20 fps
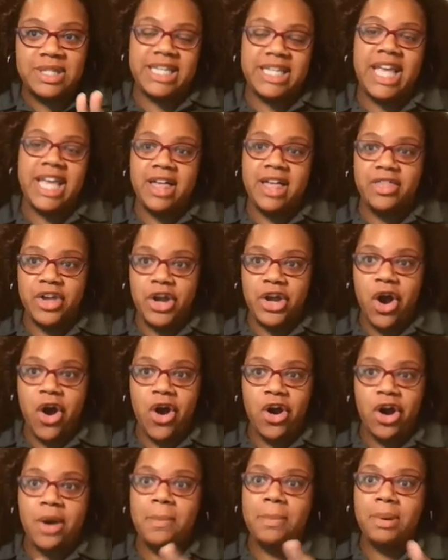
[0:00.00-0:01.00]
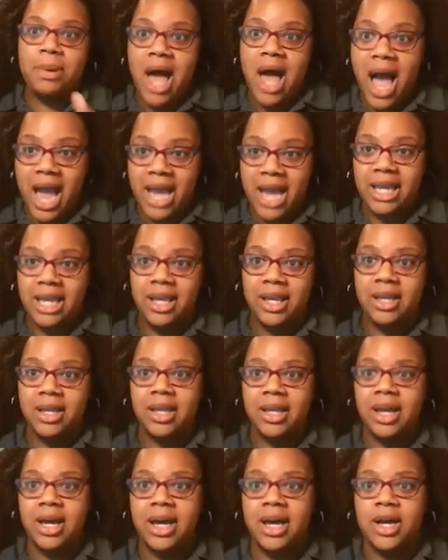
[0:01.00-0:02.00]
together are applying
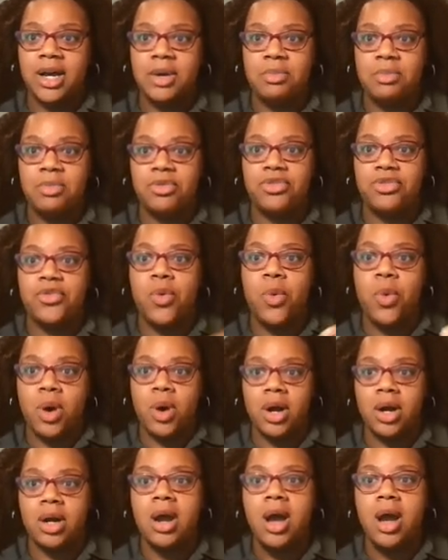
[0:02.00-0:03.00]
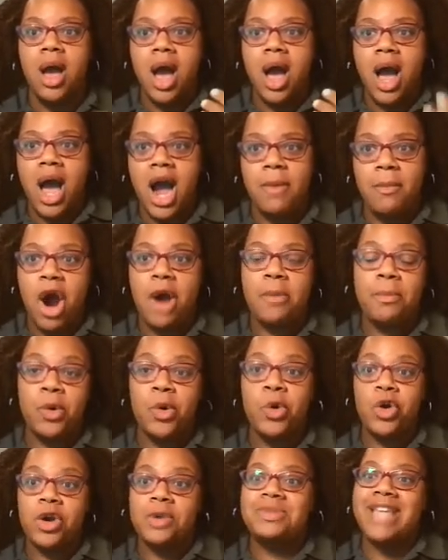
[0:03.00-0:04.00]
for our
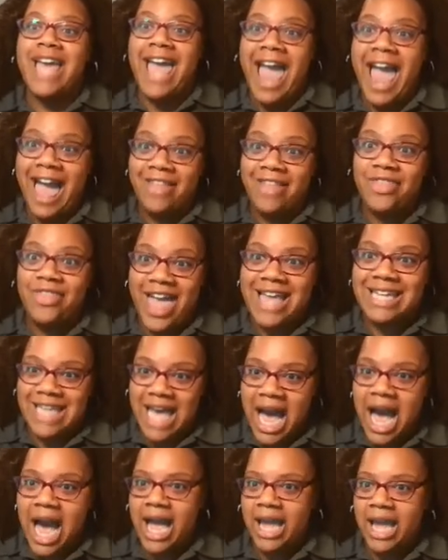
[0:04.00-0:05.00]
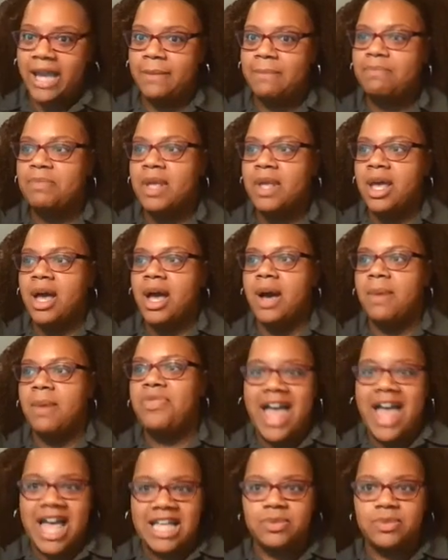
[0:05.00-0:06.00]
programs at that time.
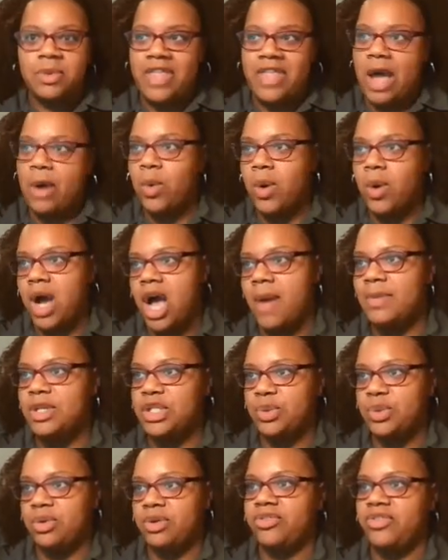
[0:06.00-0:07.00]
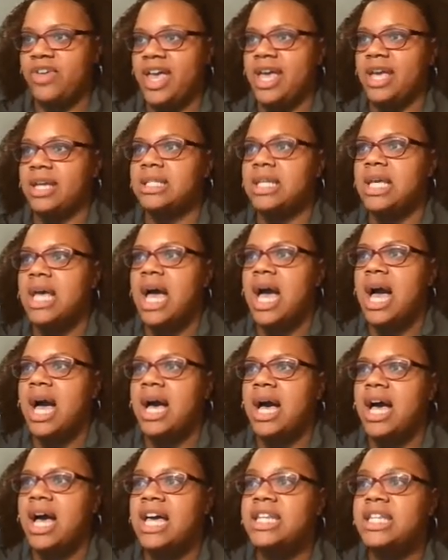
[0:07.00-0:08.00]
That's when that will come into effect.
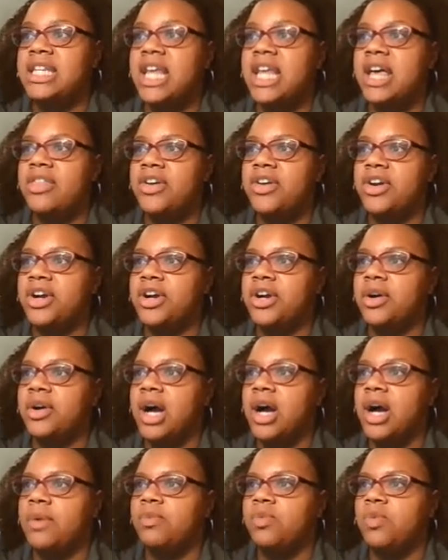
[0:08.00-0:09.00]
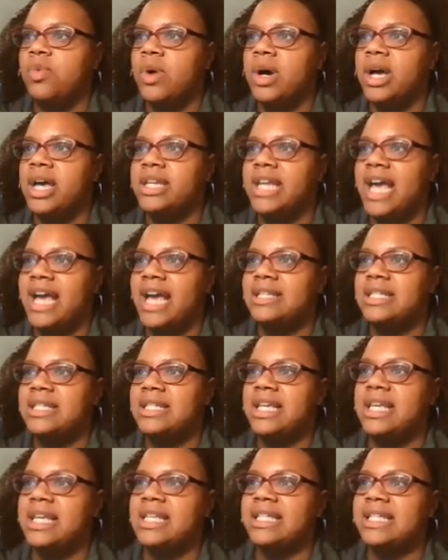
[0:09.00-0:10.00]
Another one I
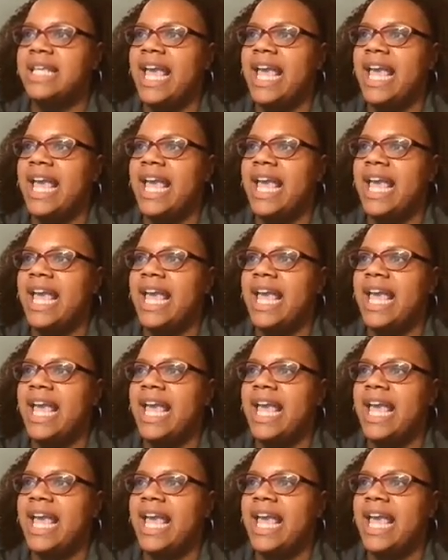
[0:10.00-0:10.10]
see is,